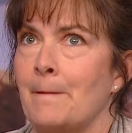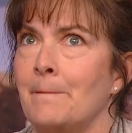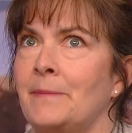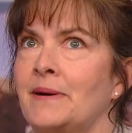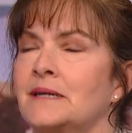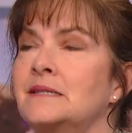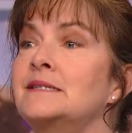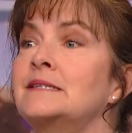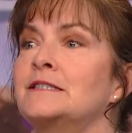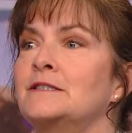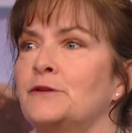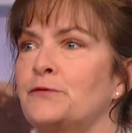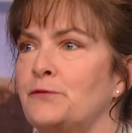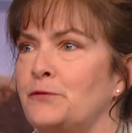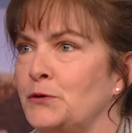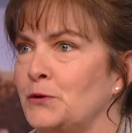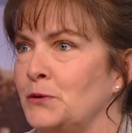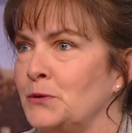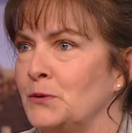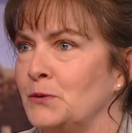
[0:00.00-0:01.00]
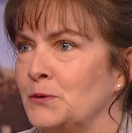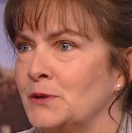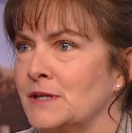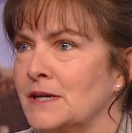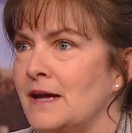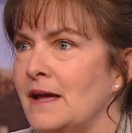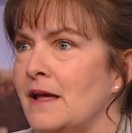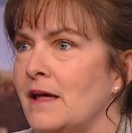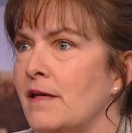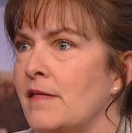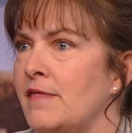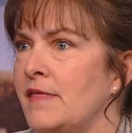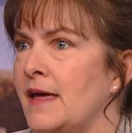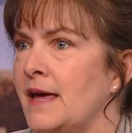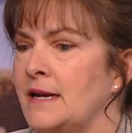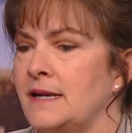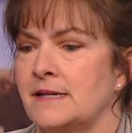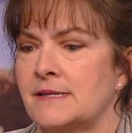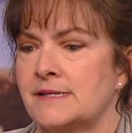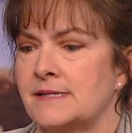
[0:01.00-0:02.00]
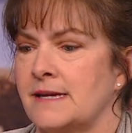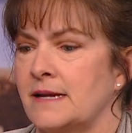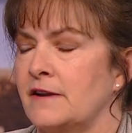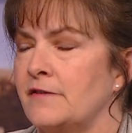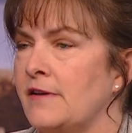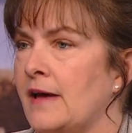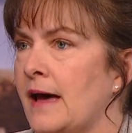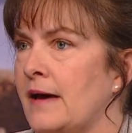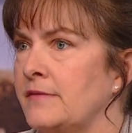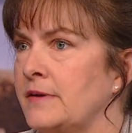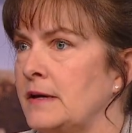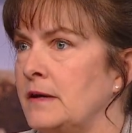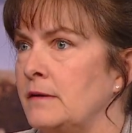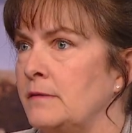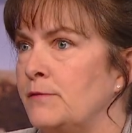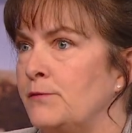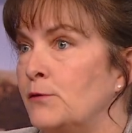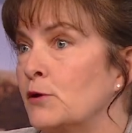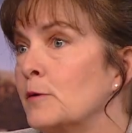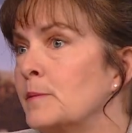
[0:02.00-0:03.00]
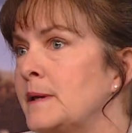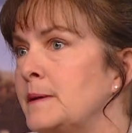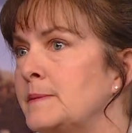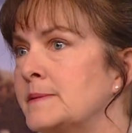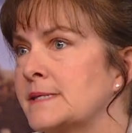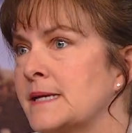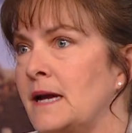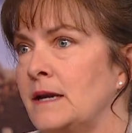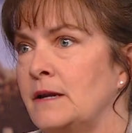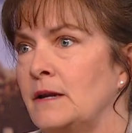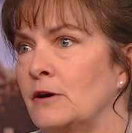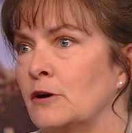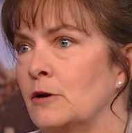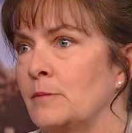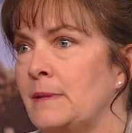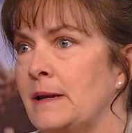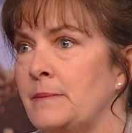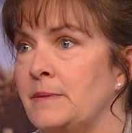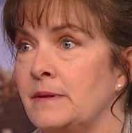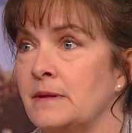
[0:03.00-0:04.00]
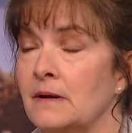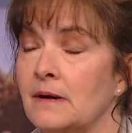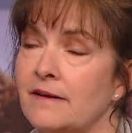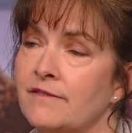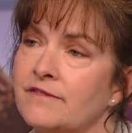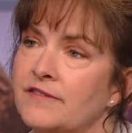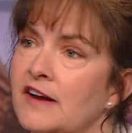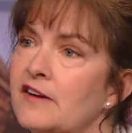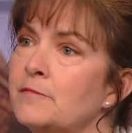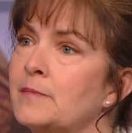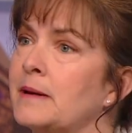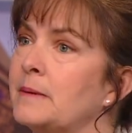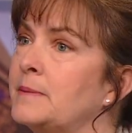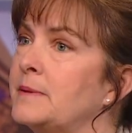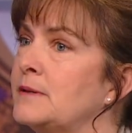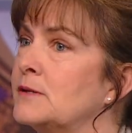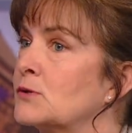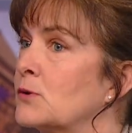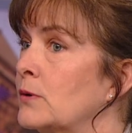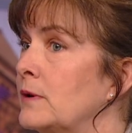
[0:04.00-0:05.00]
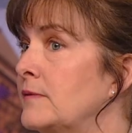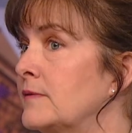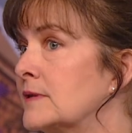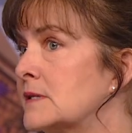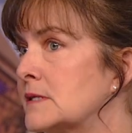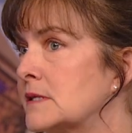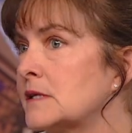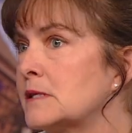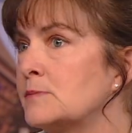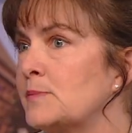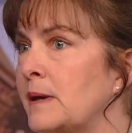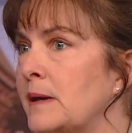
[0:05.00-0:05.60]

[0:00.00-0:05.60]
abundant food, then instead of having four babies that year, maybe they'll have five babies or even six